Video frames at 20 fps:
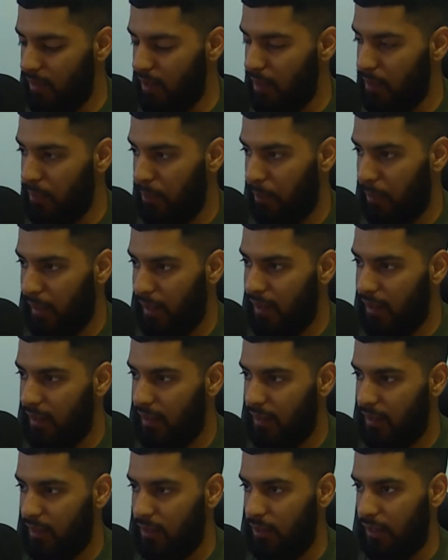But
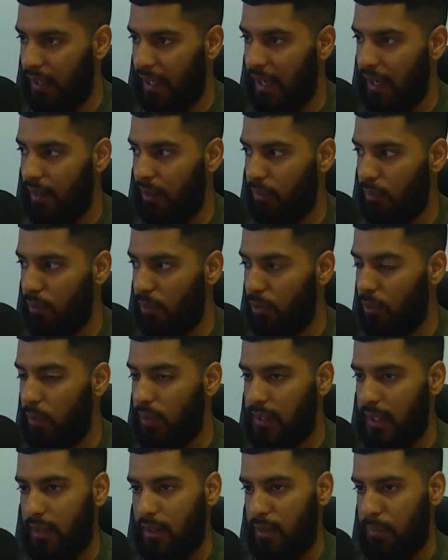I would always
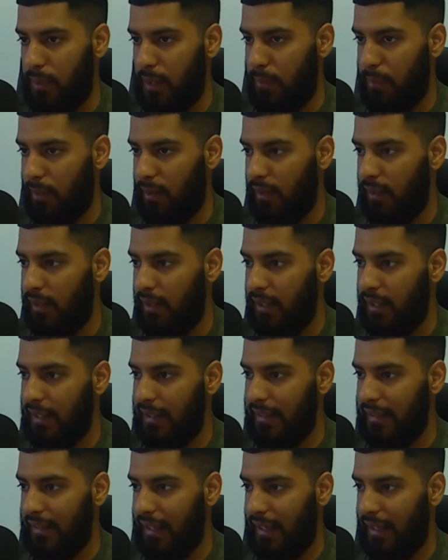say to people
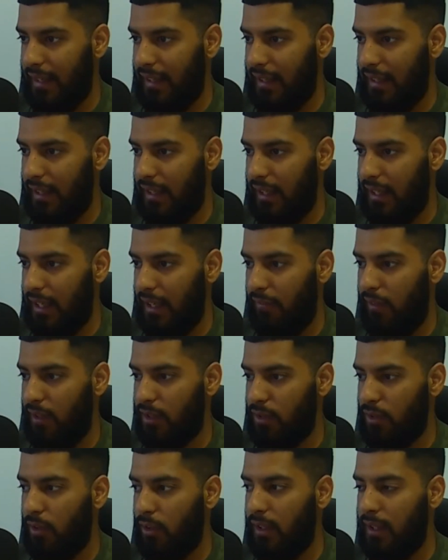that if
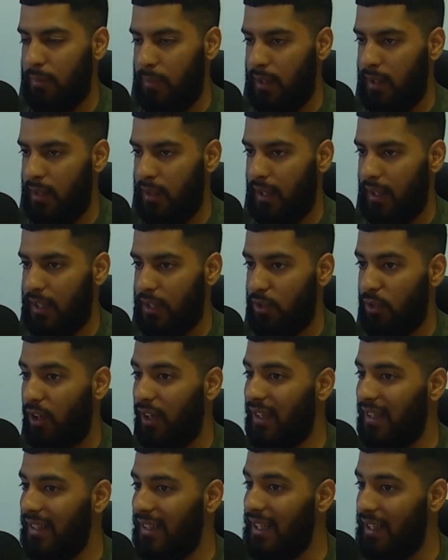it's not immediate and it's not a
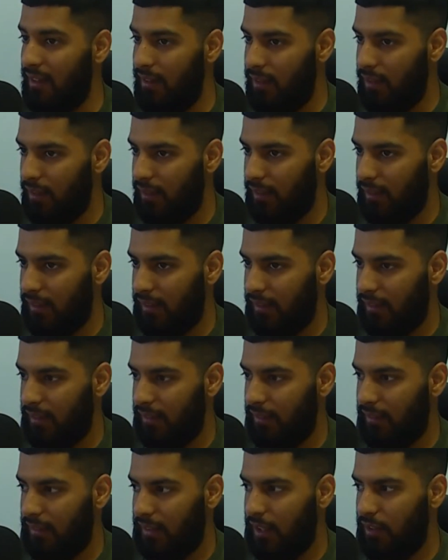need,
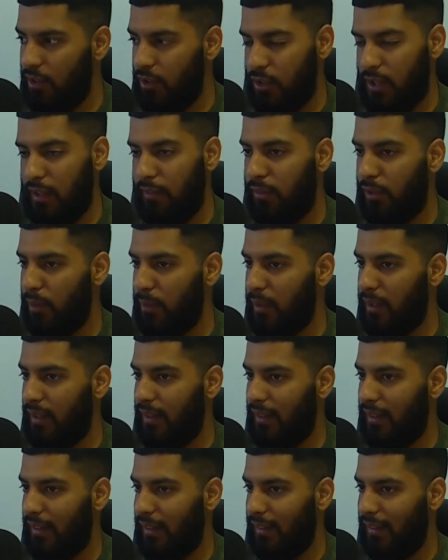then just chill for a
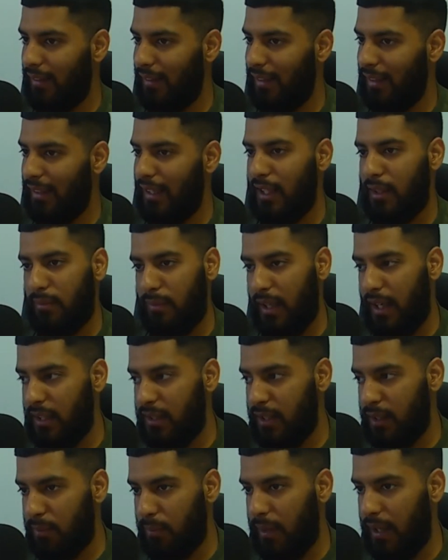bit. And that's
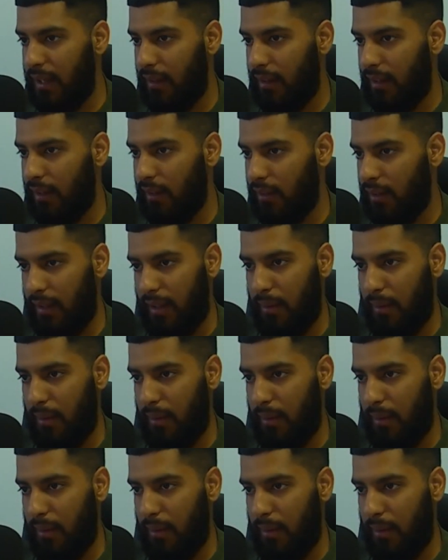just my thing to them.